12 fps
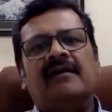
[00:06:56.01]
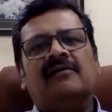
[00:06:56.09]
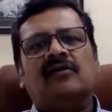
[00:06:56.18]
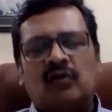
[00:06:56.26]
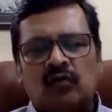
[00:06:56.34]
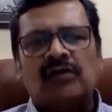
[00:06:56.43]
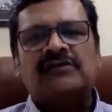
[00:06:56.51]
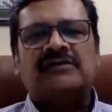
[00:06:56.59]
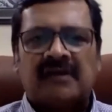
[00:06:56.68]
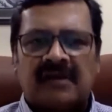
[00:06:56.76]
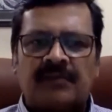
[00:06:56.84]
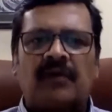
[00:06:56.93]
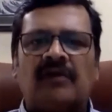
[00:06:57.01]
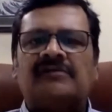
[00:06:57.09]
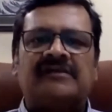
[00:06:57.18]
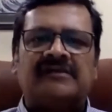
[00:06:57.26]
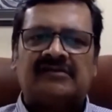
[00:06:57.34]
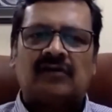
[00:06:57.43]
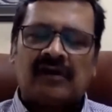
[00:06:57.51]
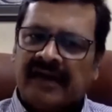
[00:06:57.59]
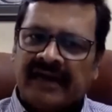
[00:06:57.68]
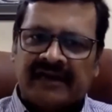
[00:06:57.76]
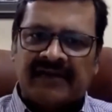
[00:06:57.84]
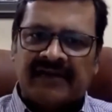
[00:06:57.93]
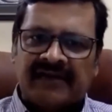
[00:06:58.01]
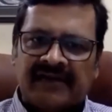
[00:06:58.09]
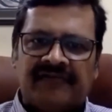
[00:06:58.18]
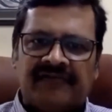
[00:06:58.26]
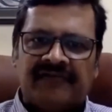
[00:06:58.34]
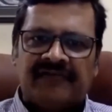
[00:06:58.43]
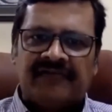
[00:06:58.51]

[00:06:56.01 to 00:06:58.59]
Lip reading: to do a certain process or an activity.